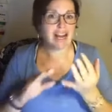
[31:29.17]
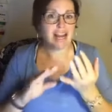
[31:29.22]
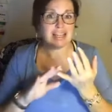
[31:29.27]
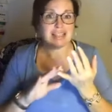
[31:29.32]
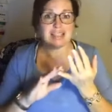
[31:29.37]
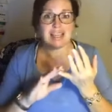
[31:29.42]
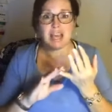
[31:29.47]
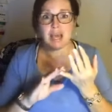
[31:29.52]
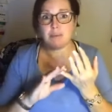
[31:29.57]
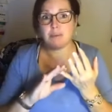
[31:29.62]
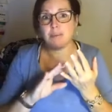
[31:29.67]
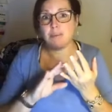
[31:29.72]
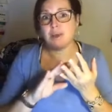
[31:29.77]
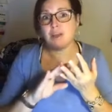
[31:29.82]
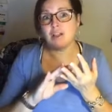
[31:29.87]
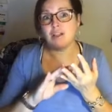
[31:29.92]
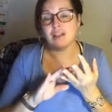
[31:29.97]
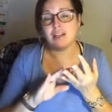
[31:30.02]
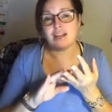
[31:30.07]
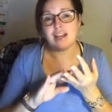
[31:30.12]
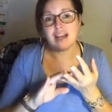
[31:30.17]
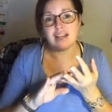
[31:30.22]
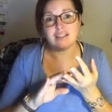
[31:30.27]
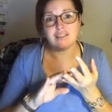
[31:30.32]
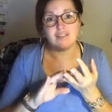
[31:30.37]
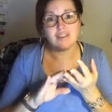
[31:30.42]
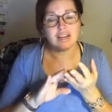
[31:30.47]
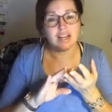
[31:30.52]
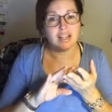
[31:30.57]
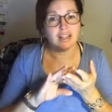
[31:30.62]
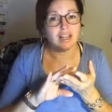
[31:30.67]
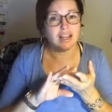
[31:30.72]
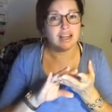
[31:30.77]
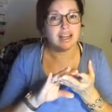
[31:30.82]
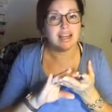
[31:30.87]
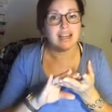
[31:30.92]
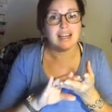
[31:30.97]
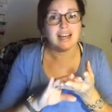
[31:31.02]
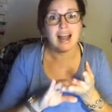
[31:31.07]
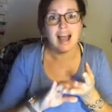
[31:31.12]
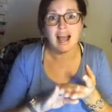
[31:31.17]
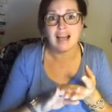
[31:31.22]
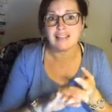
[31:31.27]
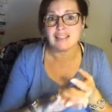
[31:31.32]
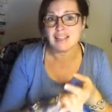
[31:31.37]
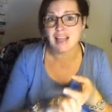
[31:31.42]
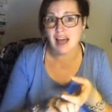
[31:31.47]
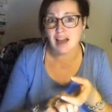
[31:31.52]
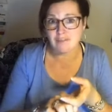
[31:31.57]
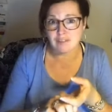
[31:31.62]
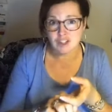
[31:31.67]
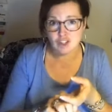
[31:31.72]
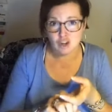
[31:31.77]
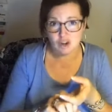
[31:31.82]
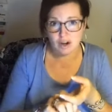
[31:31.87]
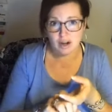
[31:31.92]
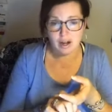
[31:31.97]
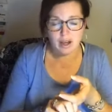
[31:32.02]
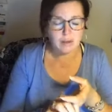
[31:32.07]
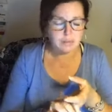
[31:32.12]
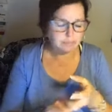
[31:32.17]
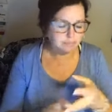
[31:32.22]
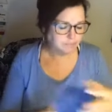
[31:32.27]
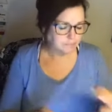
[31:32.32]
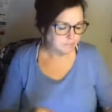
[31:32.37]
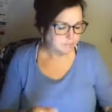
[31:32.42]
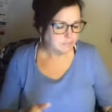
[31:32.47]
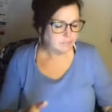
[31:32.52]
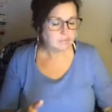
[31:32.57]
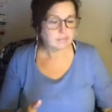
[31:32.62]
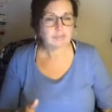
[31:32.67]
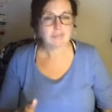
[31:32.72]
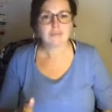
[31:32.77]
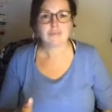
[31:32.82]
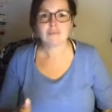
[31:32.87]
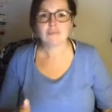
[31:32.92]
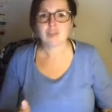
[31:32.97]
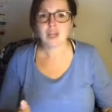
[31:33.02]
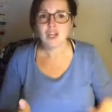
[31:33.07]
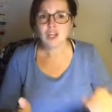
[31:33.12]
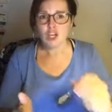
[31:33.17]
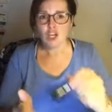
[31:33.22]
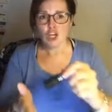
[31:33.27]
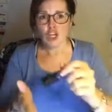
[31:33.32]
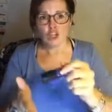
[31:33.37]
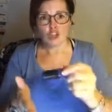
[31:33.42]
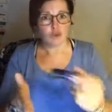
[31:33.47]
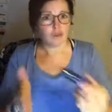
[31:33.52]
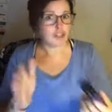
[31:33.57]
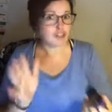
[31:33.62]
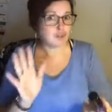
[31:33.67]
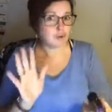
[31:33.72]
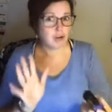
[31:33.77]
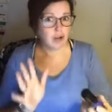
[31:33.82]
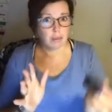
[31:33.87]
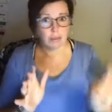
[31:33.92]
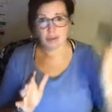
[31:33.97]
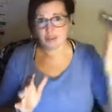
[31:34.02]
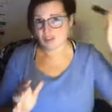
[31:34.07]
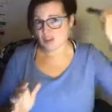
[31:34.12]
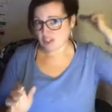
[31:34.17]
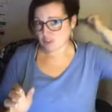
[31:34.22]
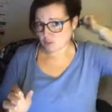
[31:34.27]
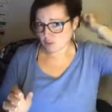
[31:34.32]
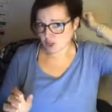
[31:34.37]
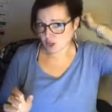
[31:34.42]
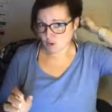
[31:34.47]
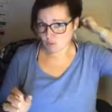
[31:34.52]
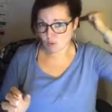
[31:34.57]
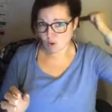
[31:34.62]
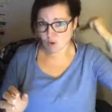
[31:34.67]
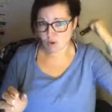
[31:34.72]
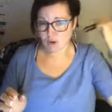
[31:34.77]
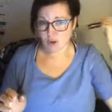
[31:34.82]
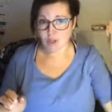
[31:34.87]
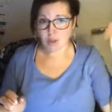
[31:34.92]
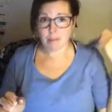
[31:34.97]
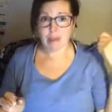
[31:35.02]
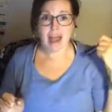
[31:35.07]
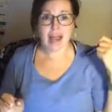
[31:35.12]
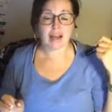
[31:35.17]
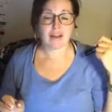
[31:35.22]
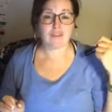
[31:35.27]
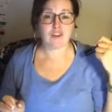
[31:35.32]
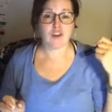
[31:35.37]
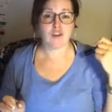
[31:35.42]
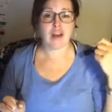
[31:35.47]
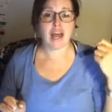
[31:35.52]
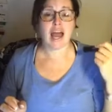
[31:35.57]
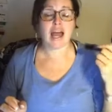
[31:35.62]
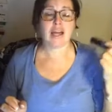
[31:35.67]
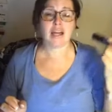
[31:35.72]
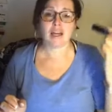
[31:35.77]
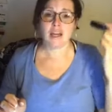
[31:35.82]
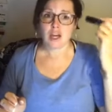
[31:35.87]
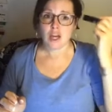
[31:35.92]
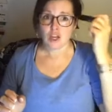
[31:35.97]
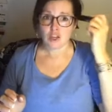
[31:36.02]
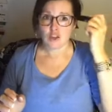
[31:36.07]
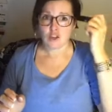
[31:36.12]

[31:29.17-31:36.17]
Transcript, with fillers: It has chamomile, it has vanilla, it has lavender in it. You can do a couple things with it. You can roll it on the back of your neck.